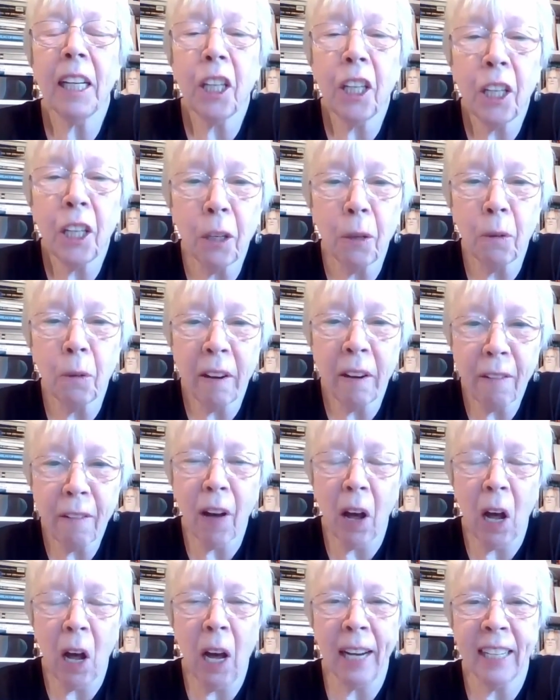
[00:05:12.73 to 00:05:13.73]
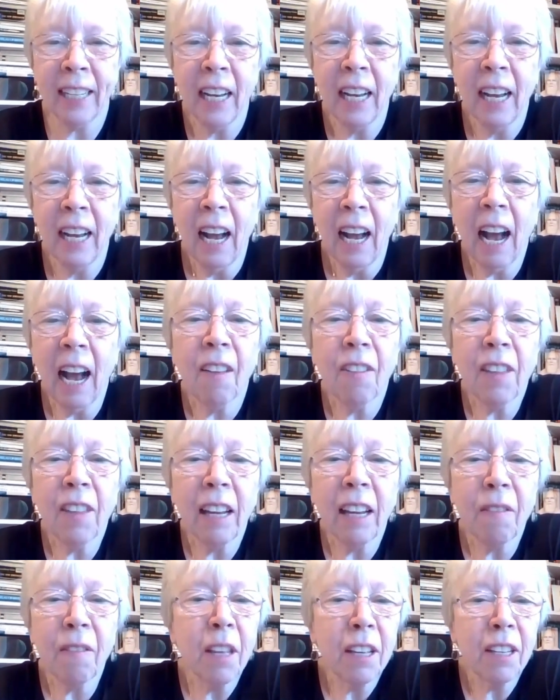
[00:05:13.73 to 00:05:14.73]
unified. And
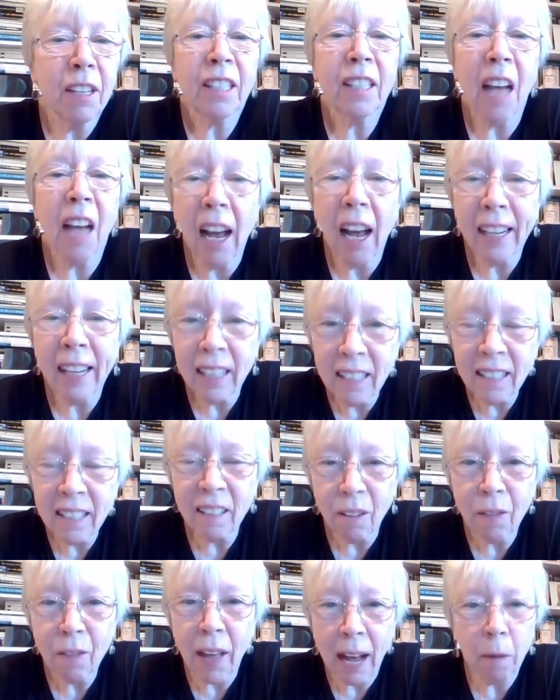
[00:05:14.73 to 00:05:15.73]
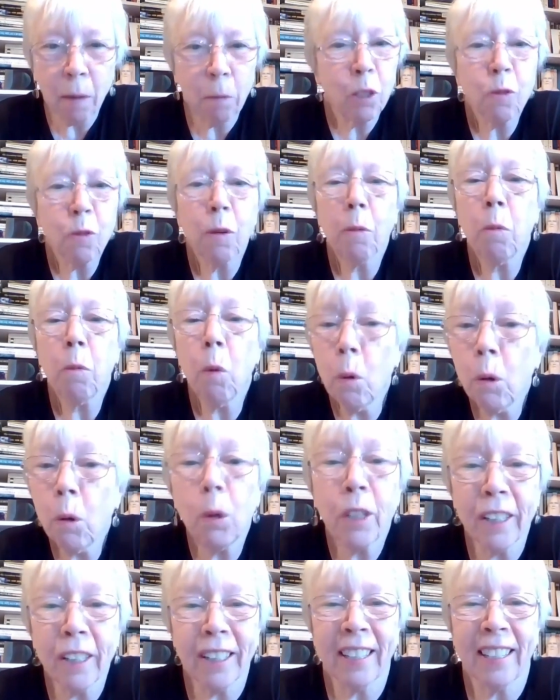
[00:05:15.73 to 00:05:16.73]
the science of that was
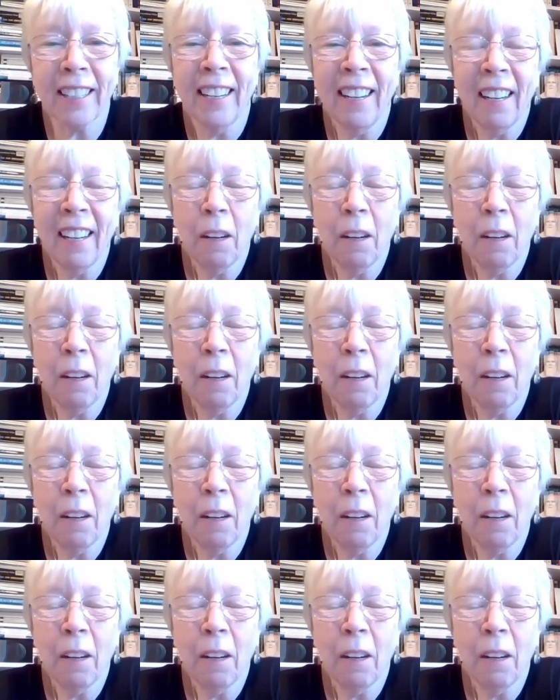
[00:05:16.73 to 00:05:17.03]
rewarded